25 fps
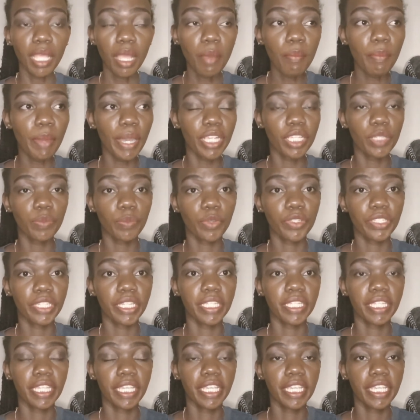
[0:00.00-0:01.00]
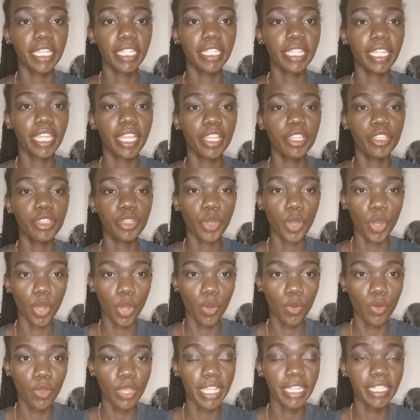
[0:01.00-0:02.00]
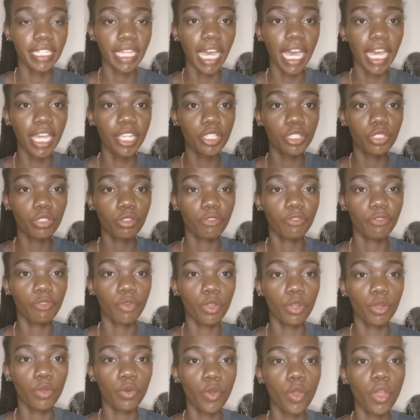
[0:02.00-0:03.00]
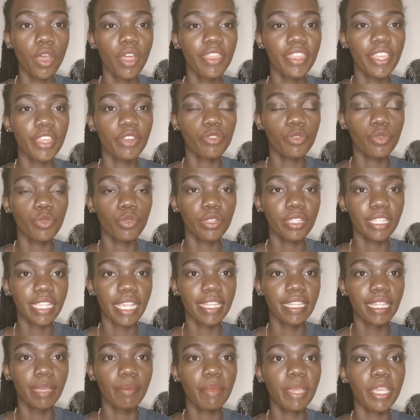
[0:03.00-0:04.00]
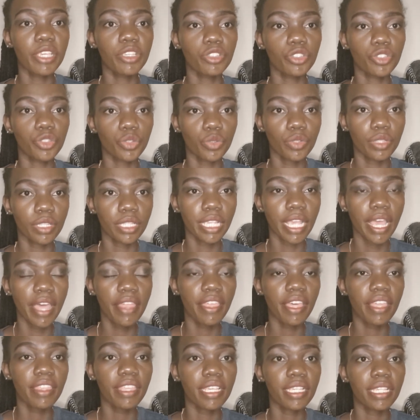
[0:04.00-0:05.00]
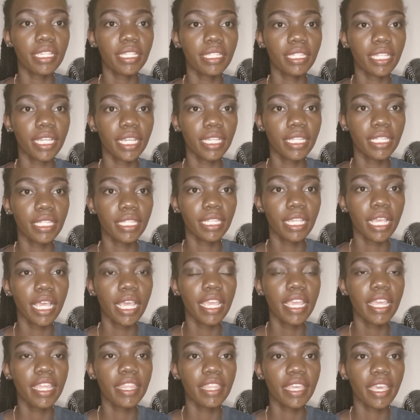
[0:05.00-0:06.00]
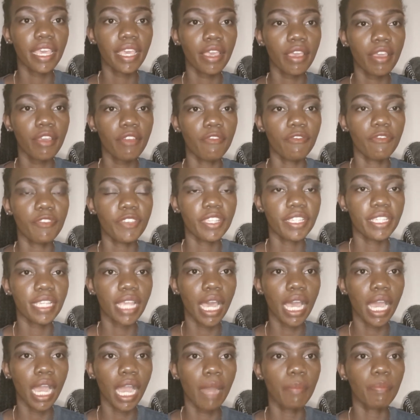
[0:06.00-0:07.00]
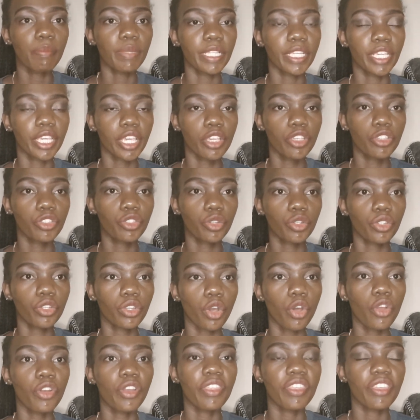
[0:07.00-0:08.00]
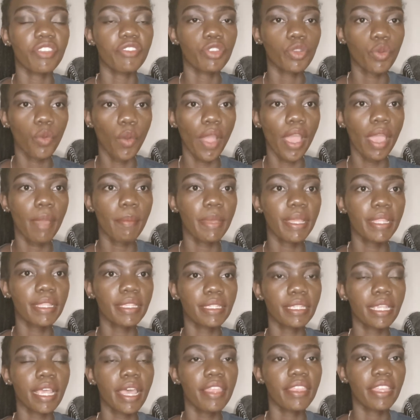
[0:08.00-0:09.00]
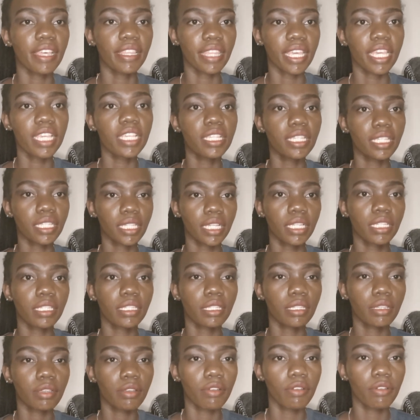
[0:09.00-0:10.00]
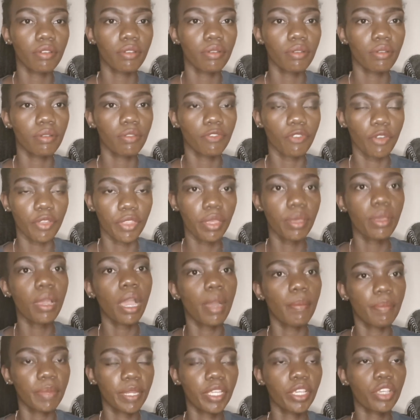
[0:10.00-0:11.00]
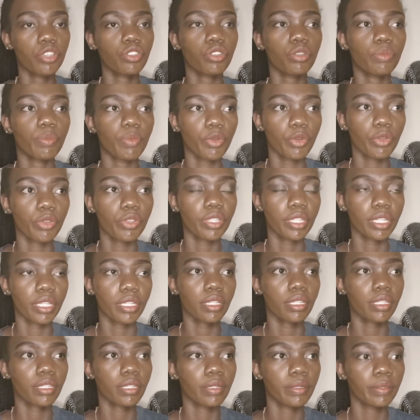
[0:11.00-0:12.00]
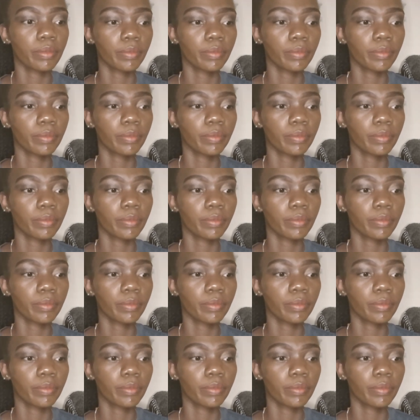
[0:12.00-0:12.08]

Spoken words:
passport and take it. No, it has to follow the rules and dimensions that they state in the visa application, or the requirements that they state for the application process.